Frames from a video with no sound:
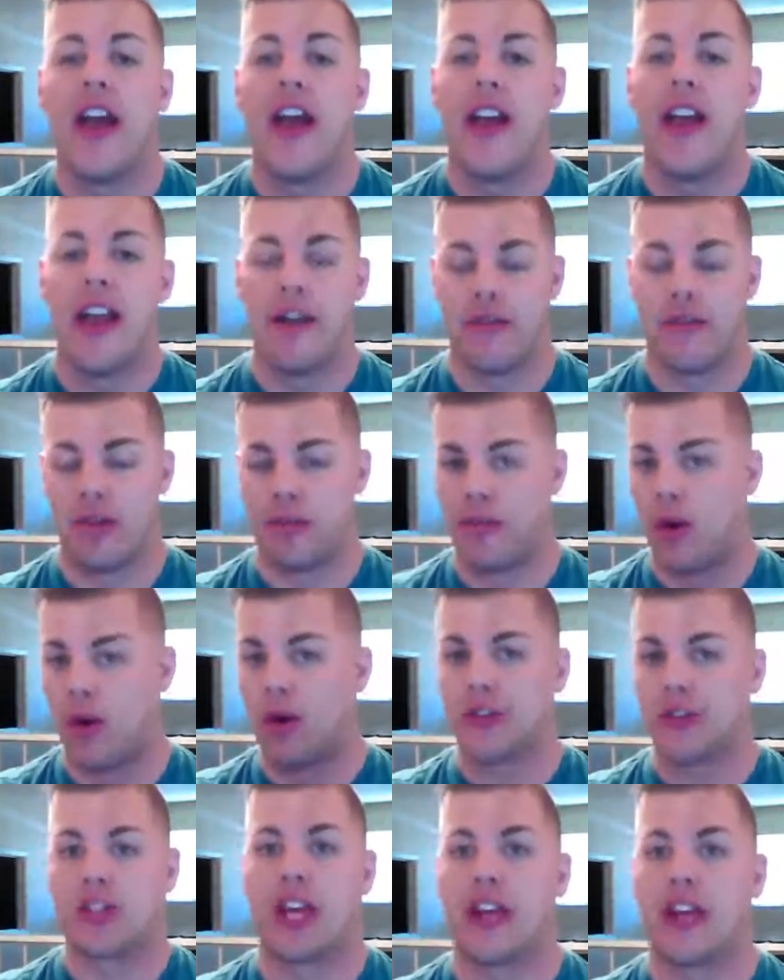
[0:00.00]
If the
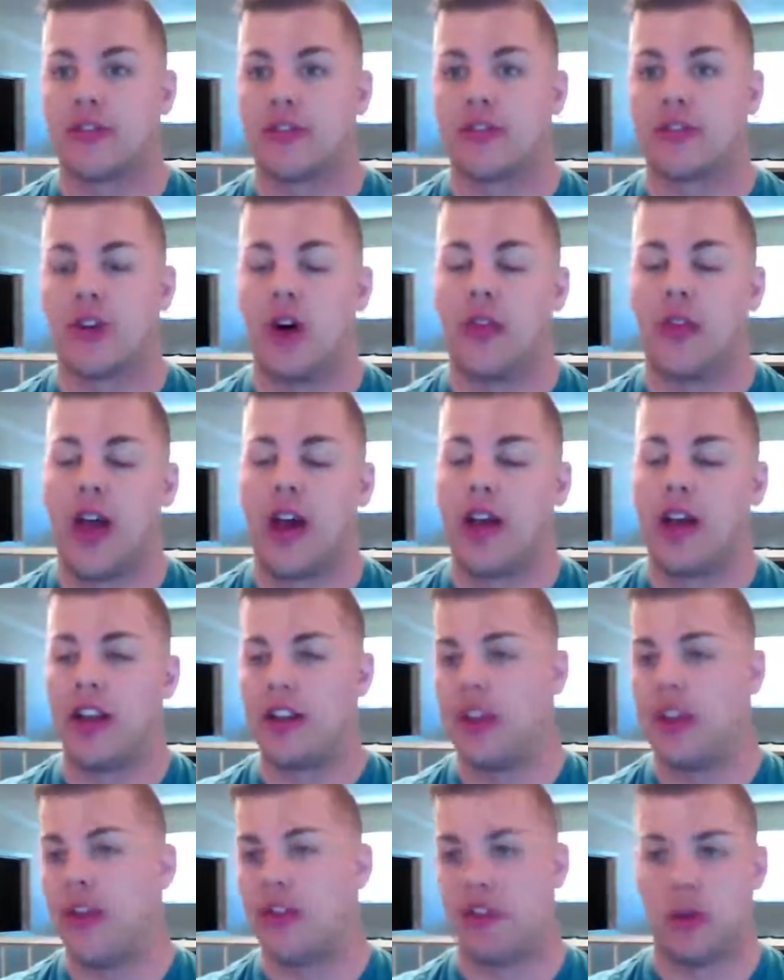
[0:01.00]
board's kind of stalled out and
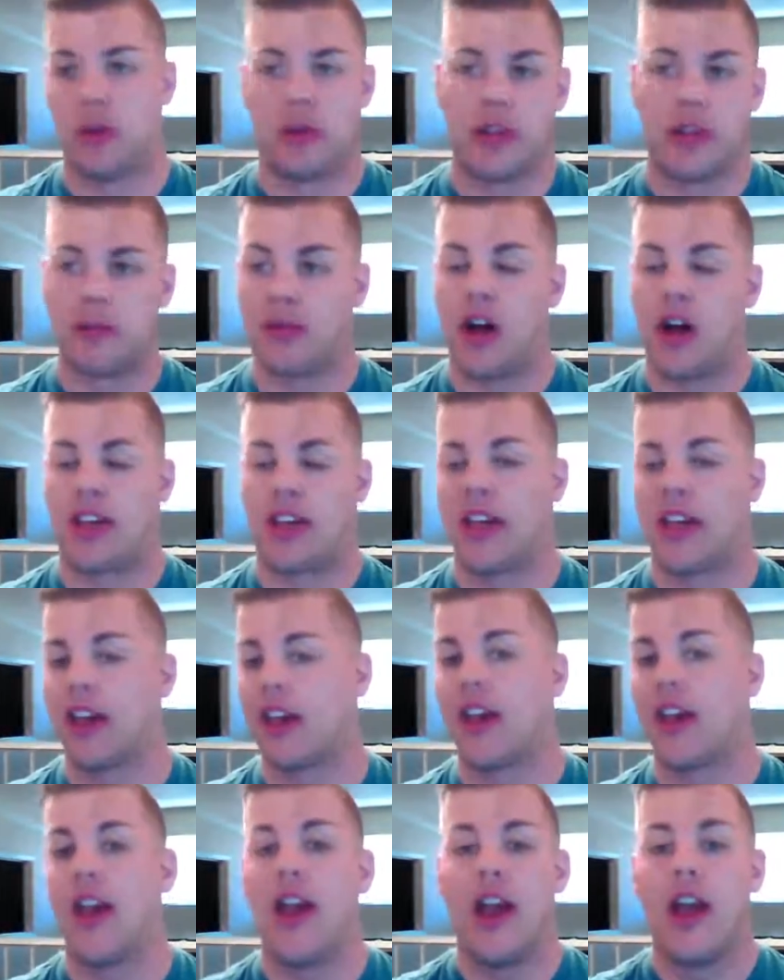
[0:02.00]
there's nobody
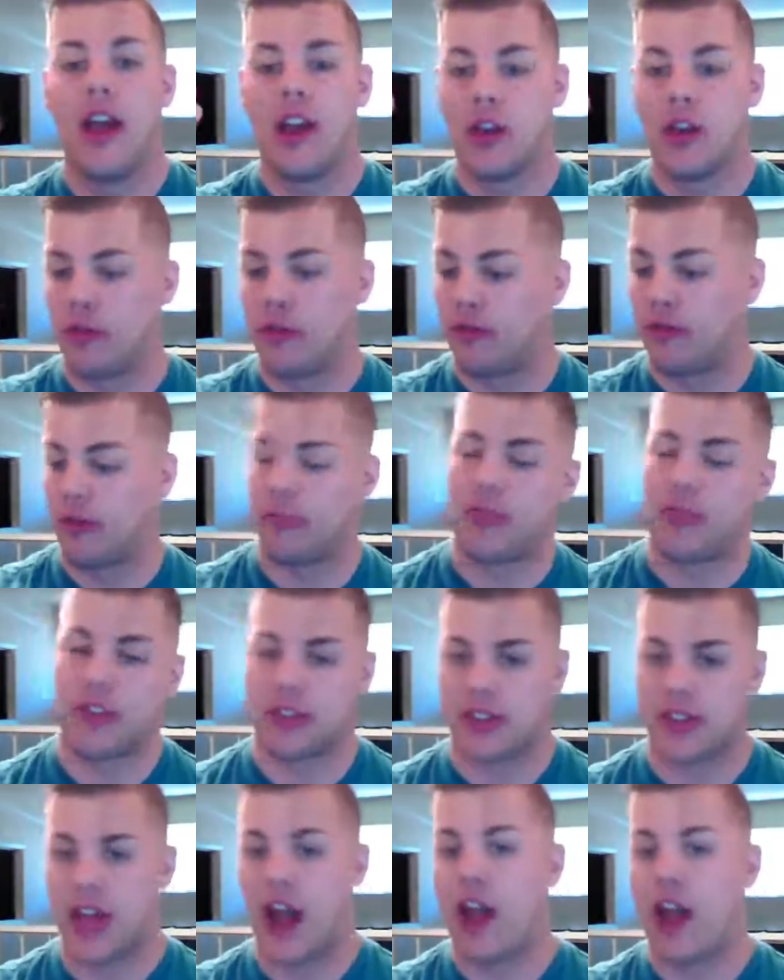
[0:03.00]
blocking, you flip this
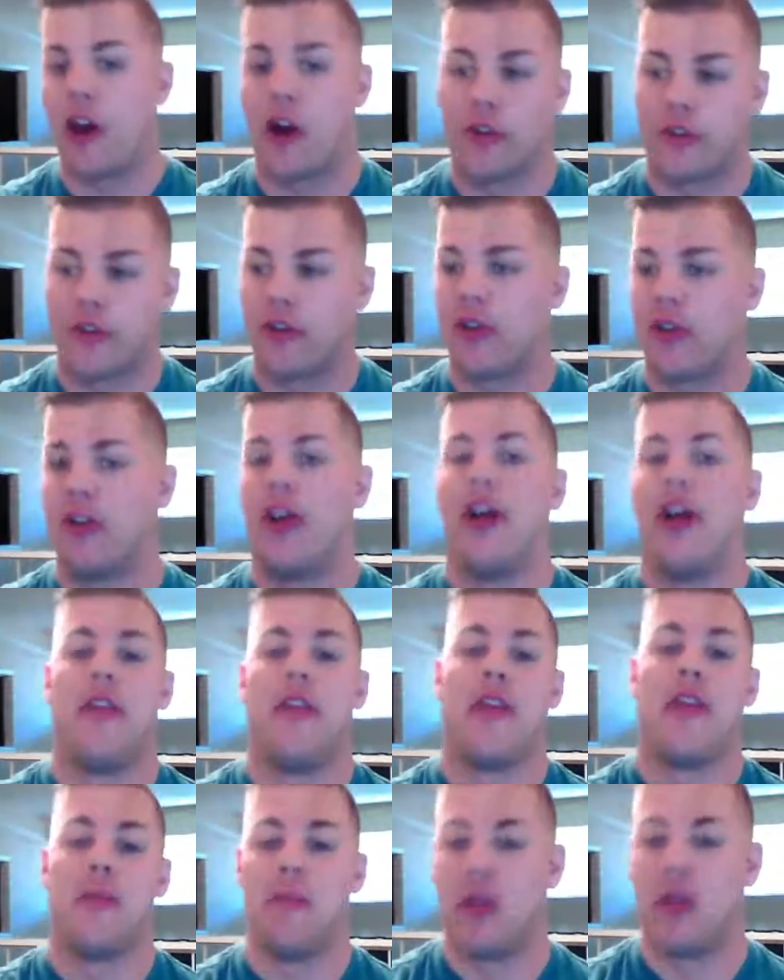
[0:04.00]
guy over,
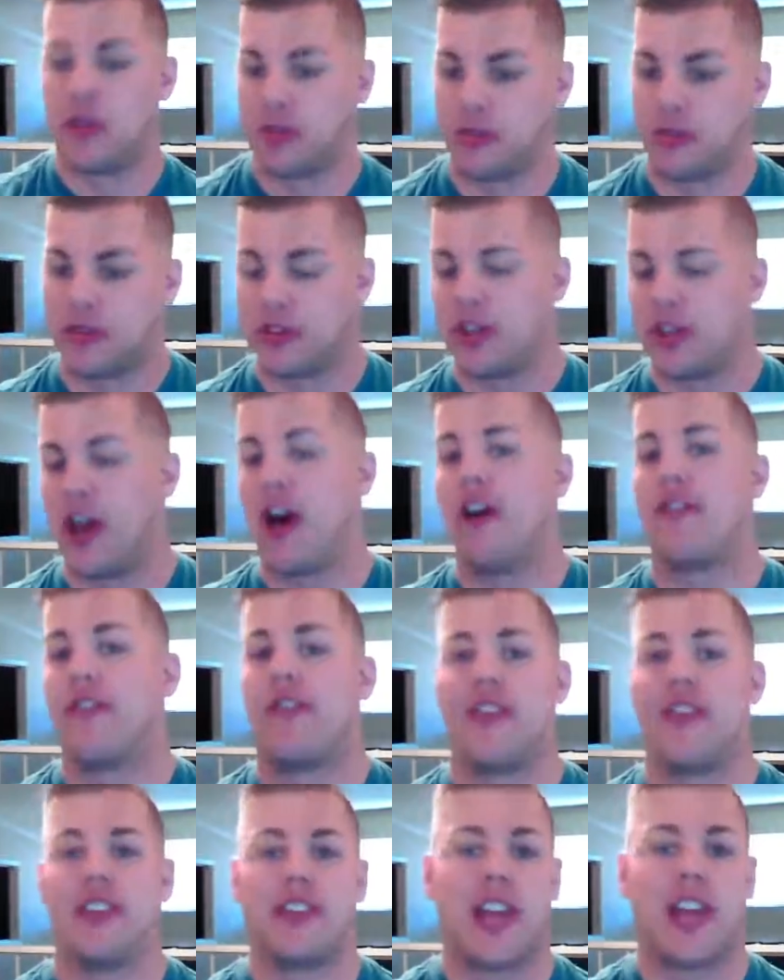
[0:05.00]
they mill some stuff,
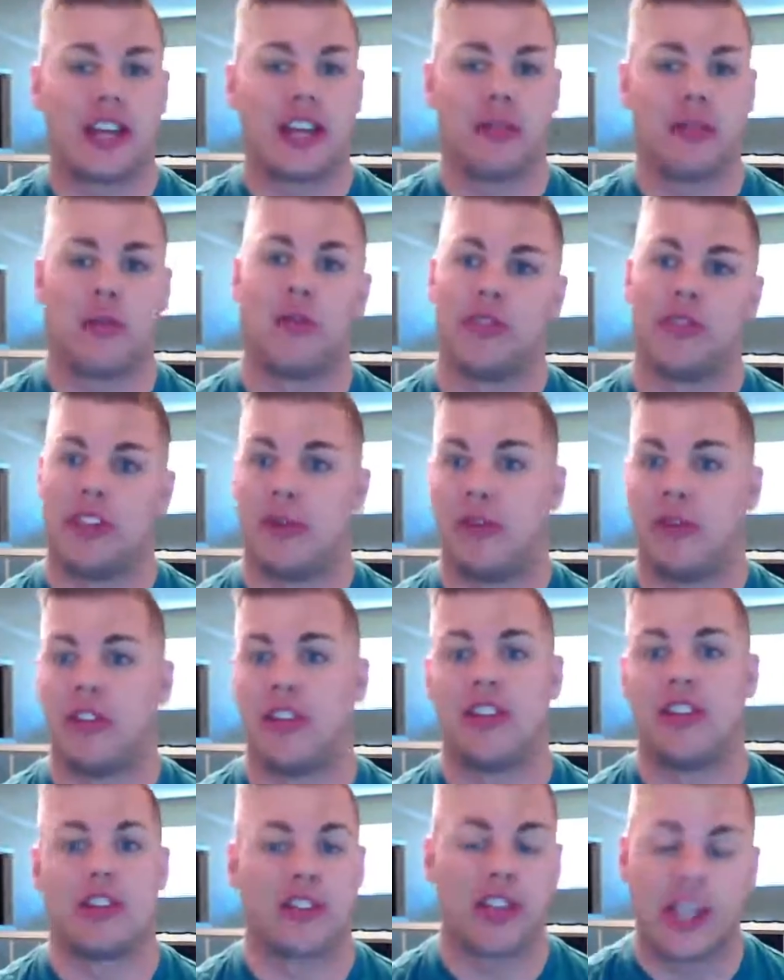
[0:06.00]
they take a couple points of damage, and he
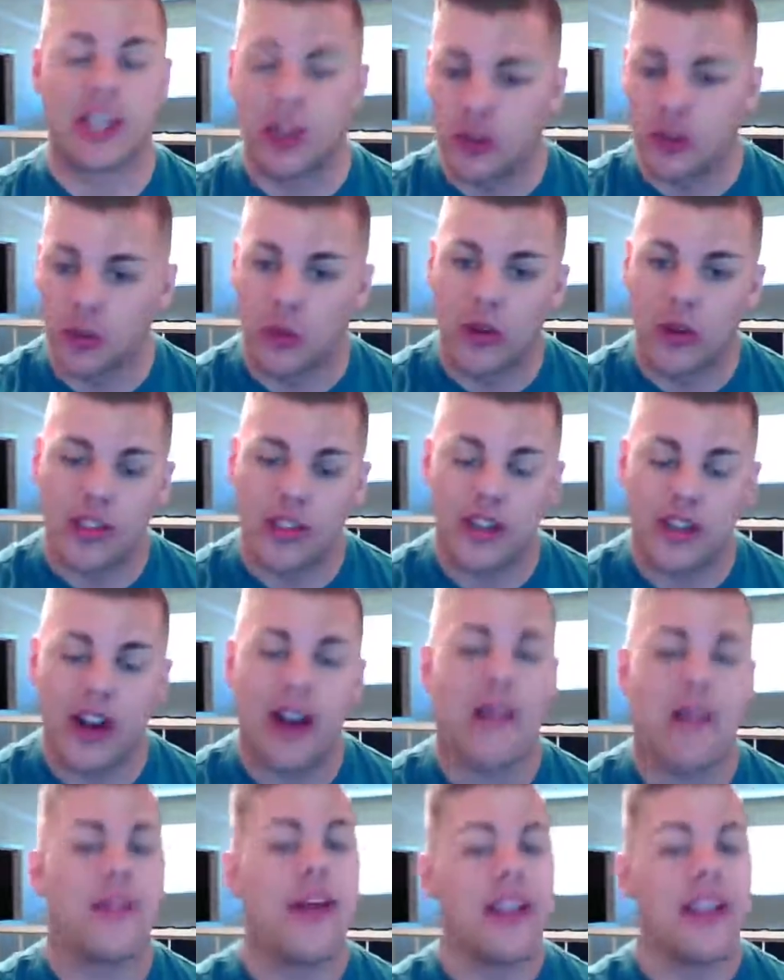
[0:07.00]
just kills him in one
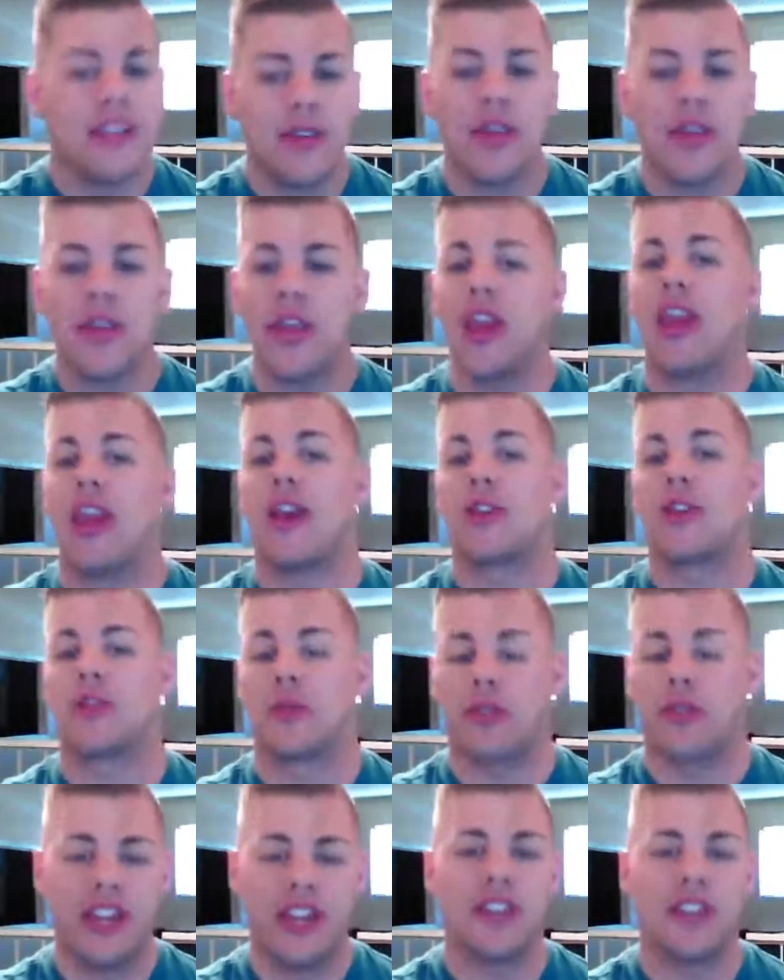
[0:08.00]
shot. That's a thing. So I'm
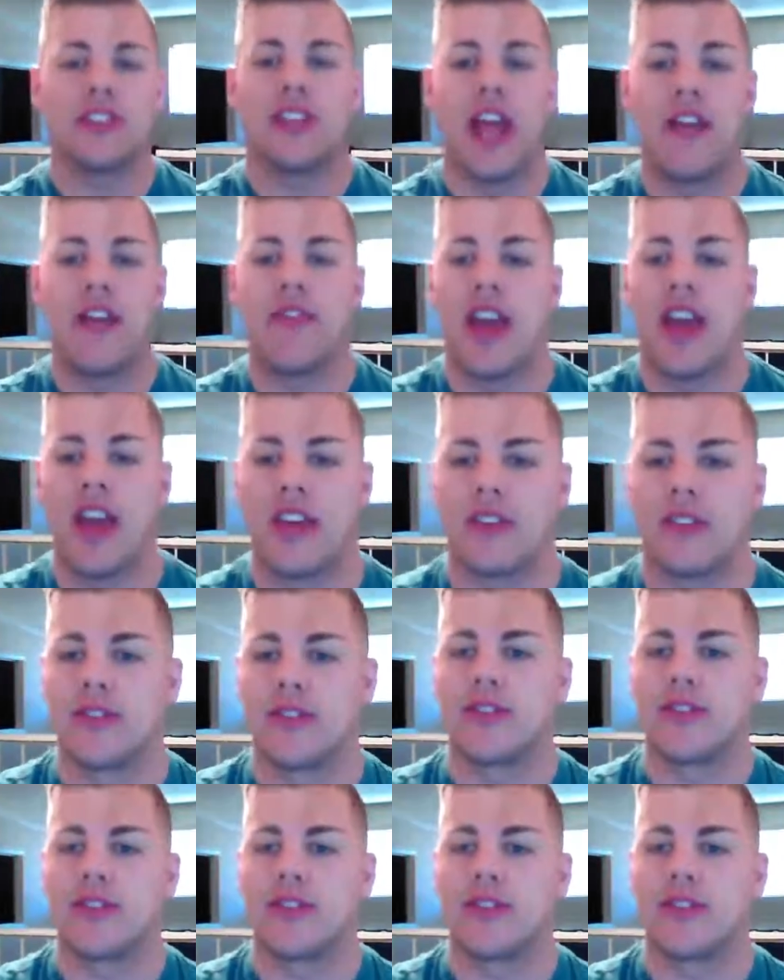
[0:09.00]
glad it doesn't have haste.